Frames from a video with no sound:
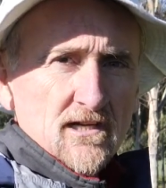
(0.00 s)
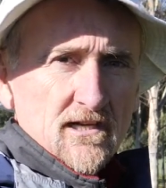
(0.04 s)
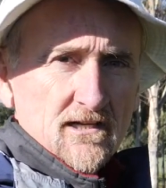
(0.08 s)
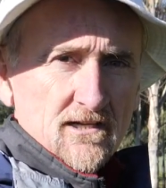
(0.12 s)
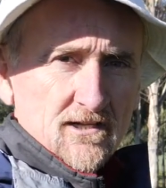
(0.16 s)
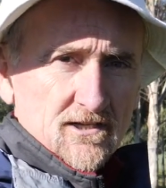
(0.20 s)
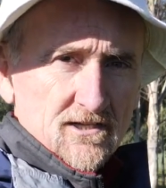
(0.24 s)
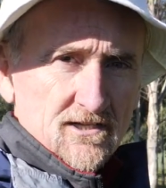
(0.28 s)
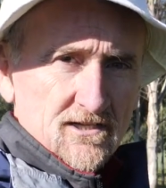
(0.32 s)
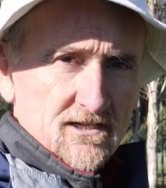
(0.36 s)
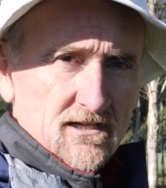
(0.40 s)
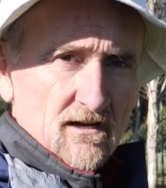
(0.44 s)

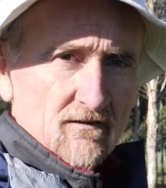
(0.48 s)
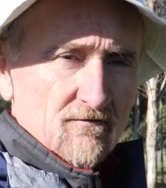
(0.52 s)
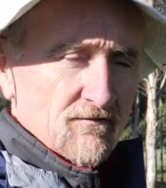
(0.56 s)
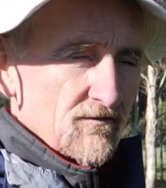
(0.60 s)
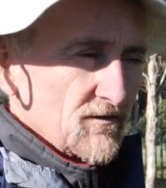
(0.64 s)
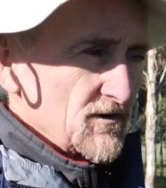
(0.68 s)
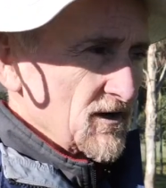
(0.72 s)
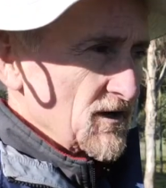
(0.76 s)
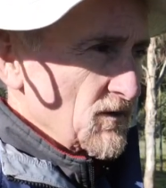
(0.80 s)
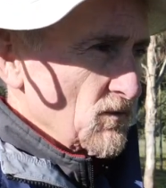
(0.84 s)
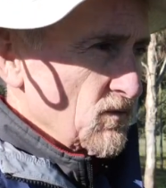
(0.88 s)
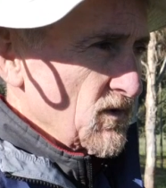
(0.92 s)
and
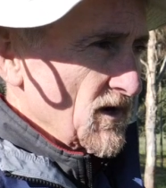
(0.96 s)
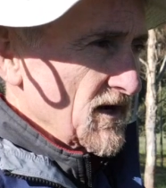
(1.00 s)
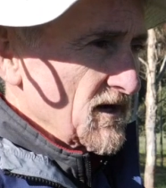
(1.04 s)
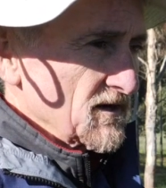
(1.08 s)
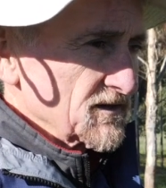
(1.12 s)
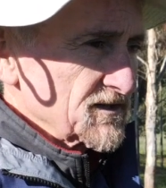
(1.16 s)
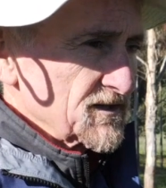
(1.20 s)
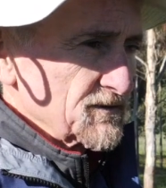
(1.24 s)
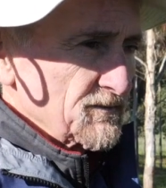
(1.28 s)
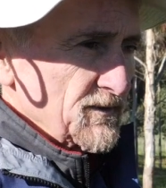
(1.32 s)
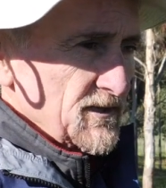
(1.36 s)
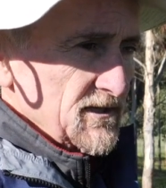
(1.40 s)
discovery
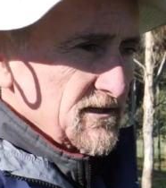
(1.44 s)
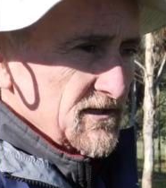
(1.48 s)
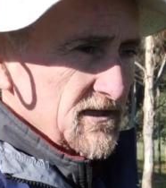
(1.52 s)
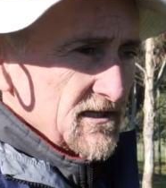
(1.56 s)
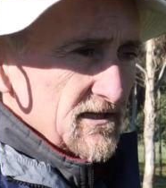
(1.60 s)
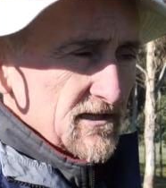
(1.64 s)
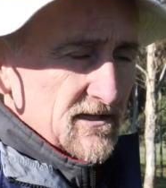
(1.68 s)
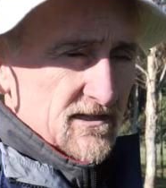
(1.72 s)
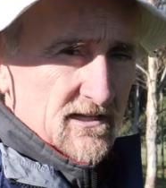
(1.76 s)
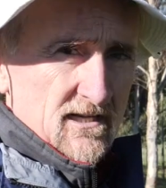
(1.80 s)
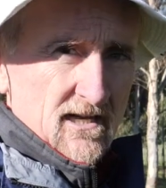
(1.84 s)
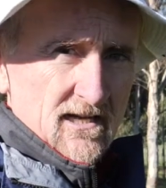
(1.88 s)
where
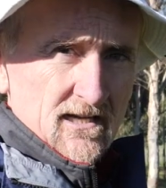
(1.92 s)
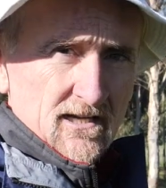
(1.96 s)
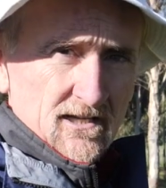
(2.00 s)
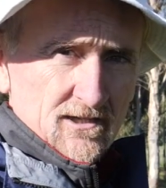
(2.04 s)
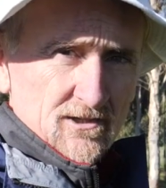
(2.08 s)
species